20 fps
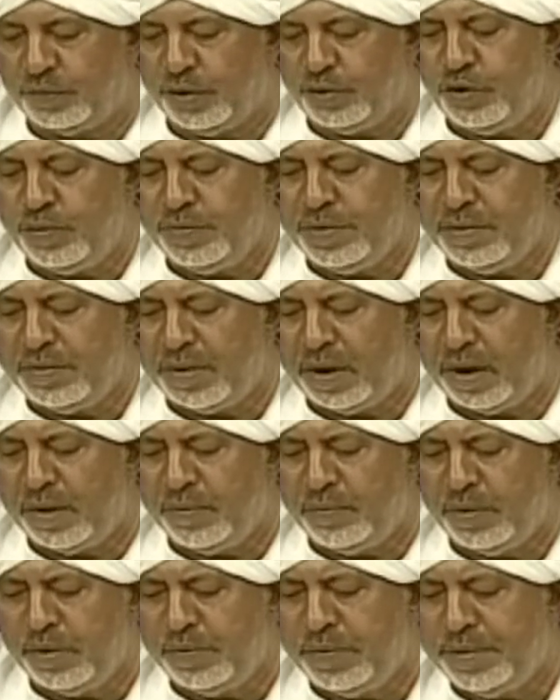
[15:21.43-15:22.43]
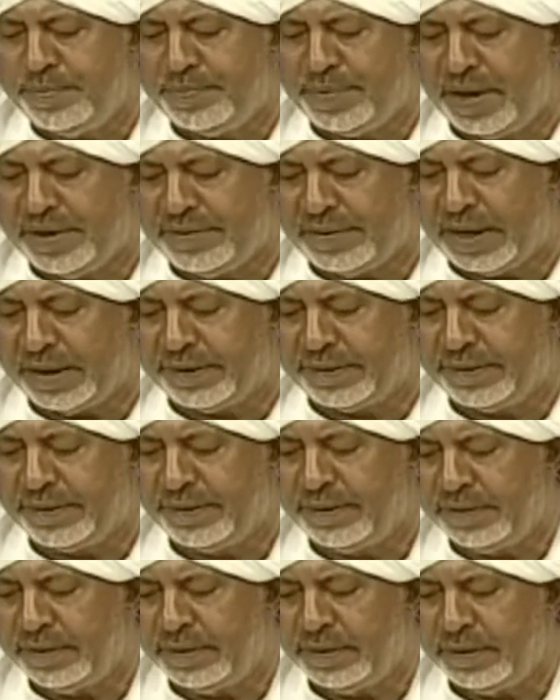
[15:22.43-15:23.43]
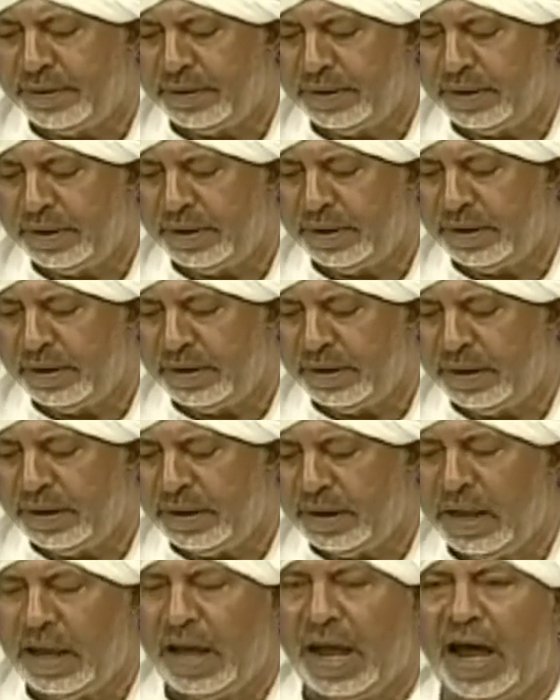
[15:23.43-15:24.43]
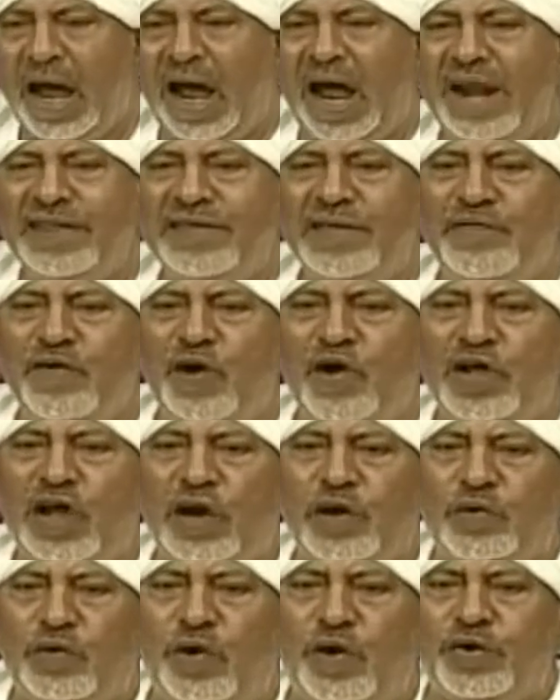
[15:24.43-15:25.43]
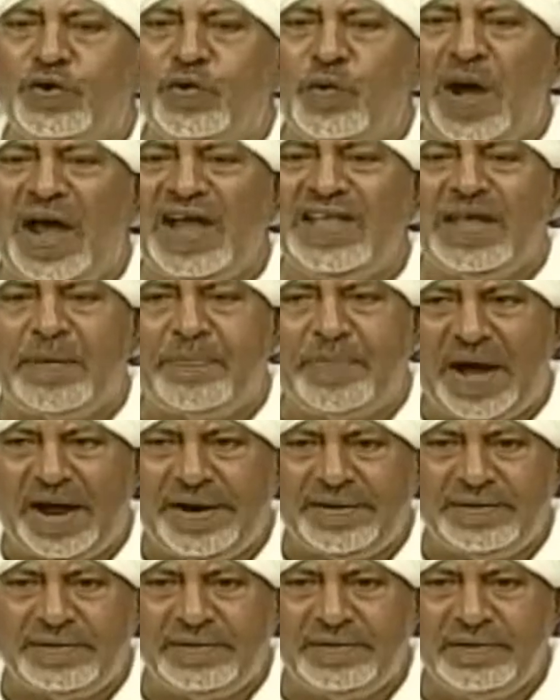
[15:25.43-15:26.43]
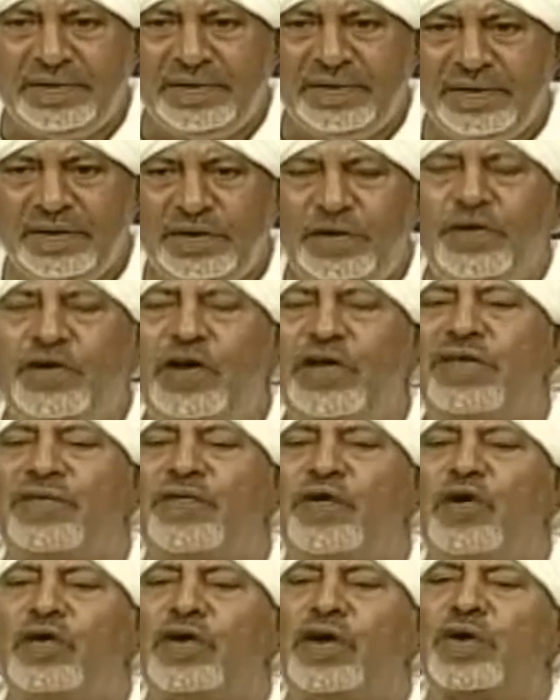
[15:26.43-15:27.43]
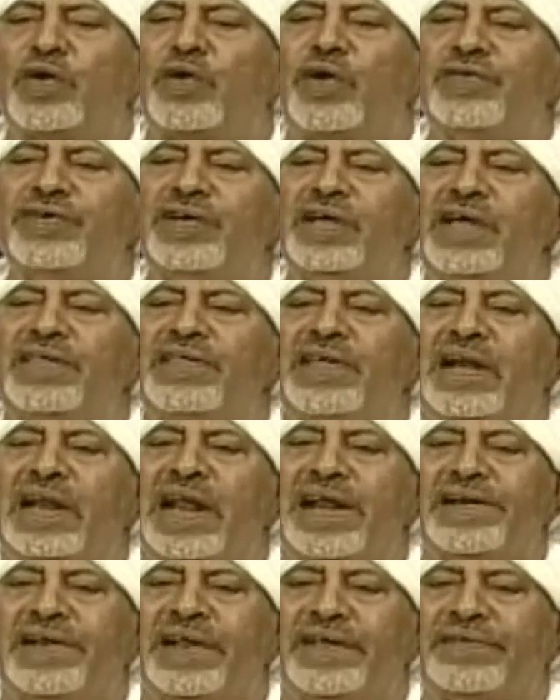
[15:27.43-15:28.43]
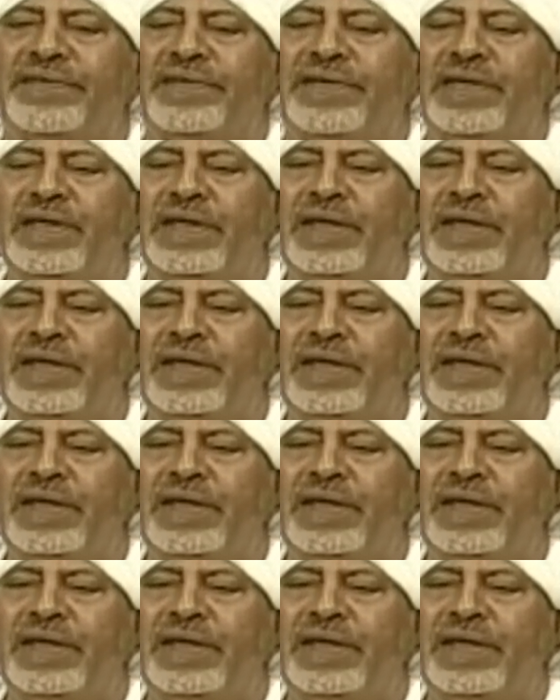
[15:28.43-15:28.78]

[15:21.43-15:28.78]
What do we mean by that? Are the vocal cords wide apart? You know the vocal cords here in the larynx.